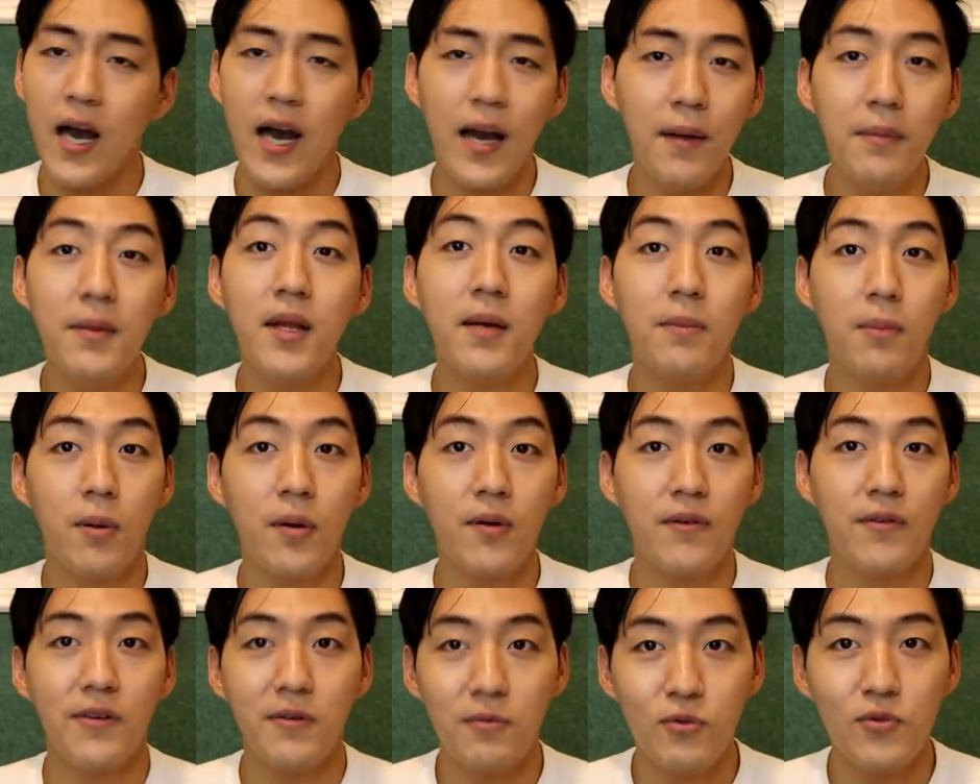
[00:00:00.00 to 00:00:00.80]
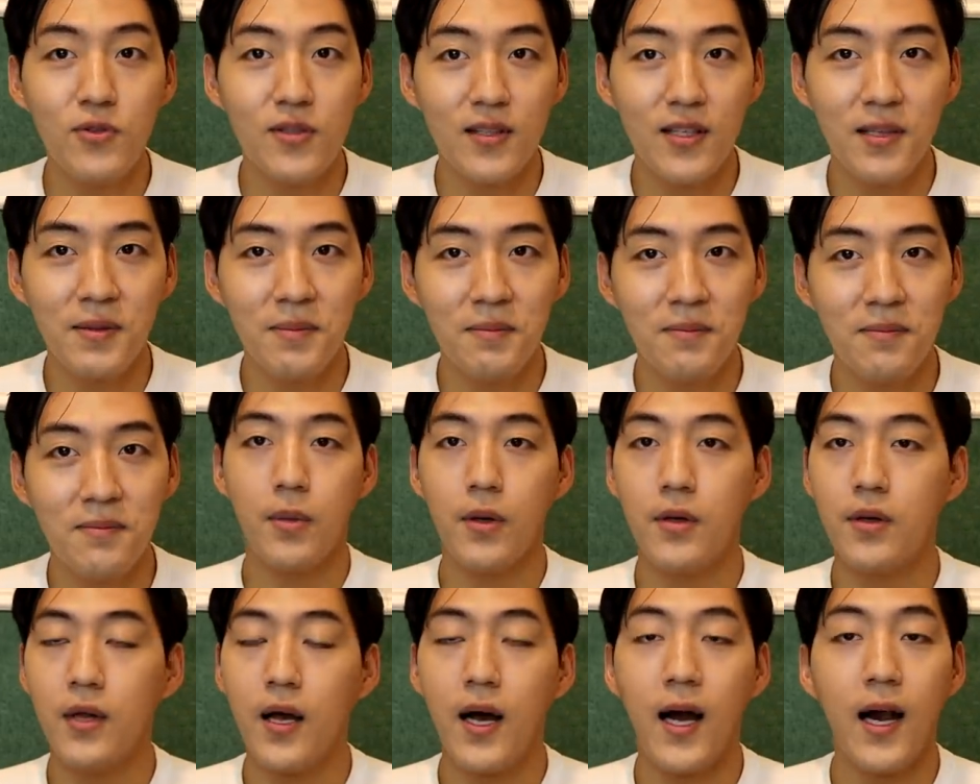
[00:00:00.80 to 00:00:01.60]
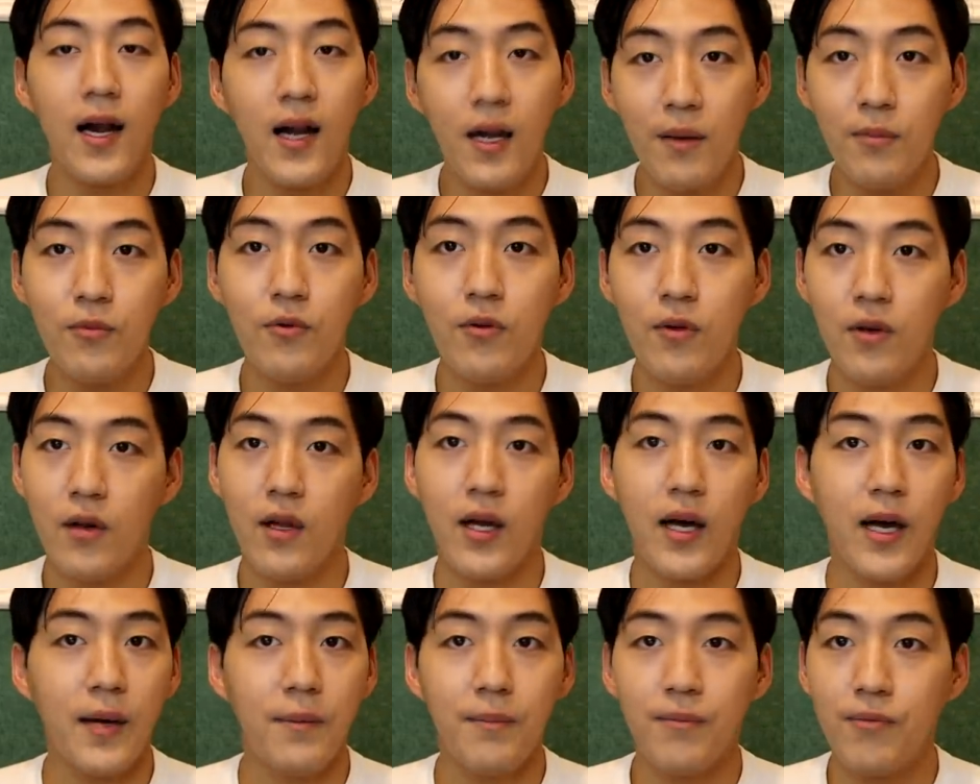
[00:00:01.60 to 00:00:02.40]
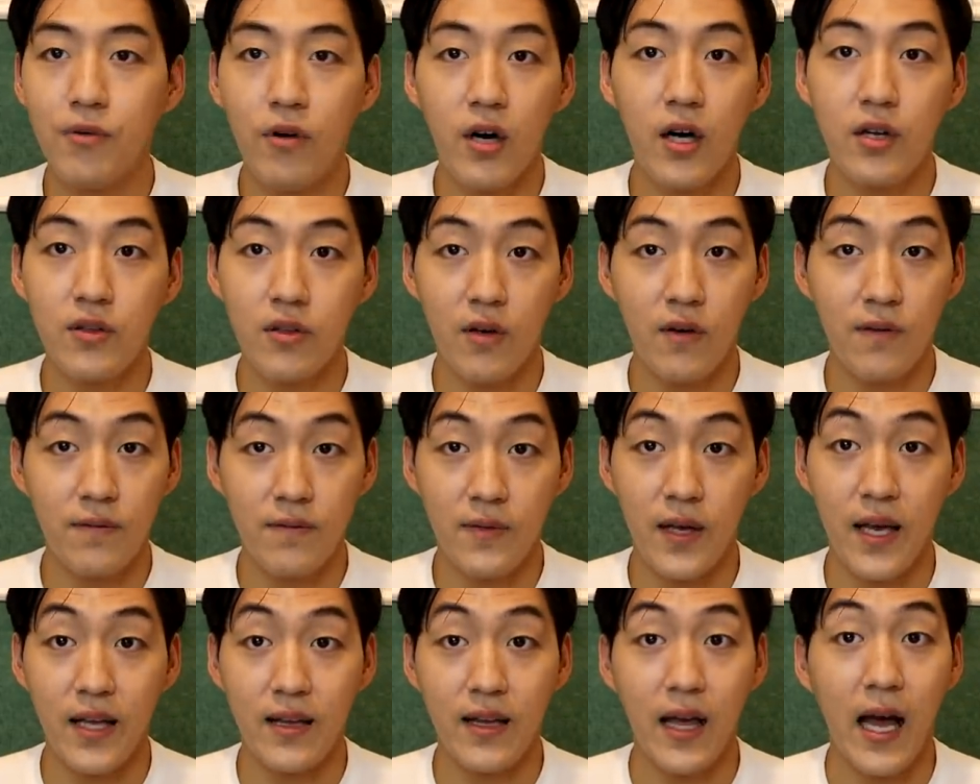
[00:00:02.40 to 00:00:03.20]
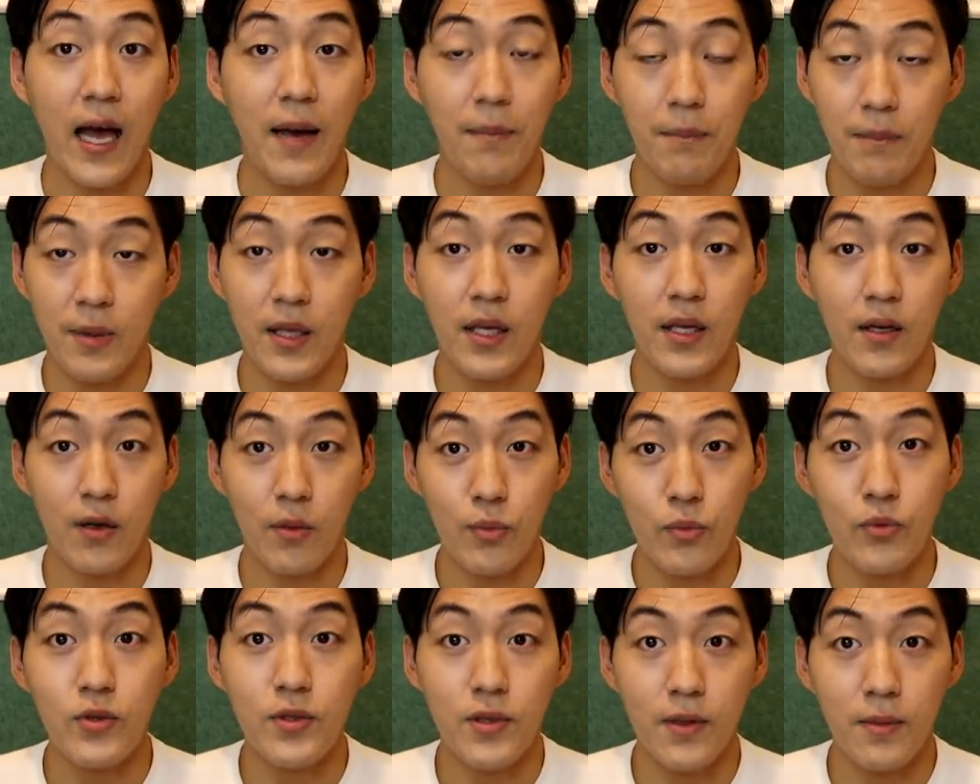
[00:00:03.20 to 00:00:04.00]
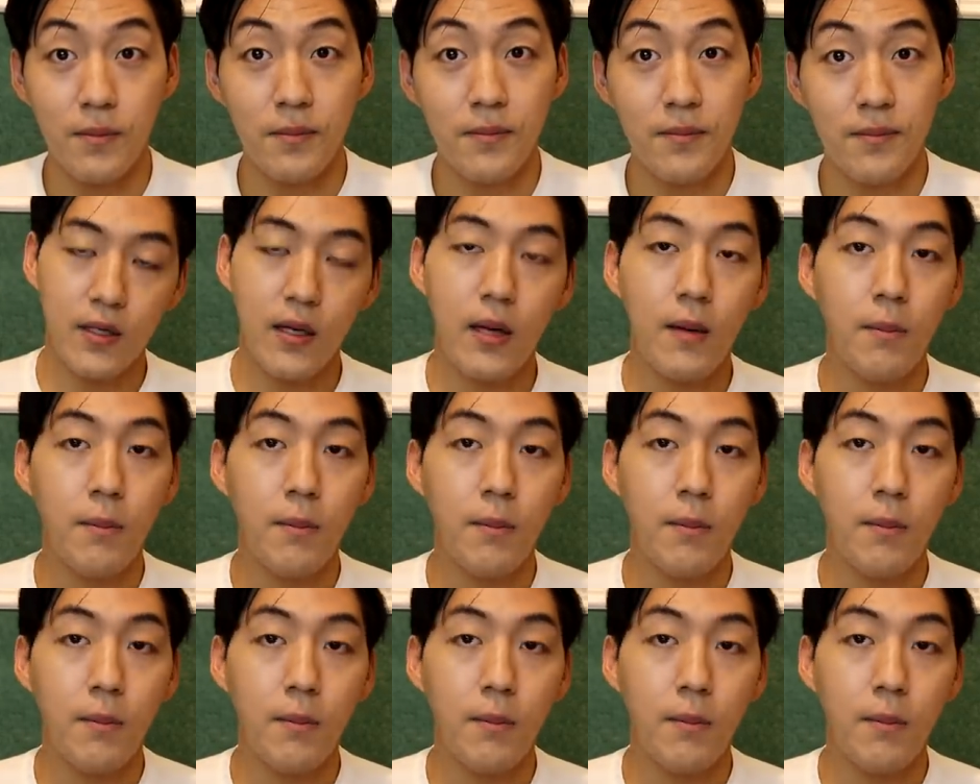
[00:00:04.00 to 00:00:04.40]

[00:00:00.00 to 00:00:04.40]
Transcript: I'm not perfect Muslim, but alhamdulillah, I'm proud of that I'm being a Muslim.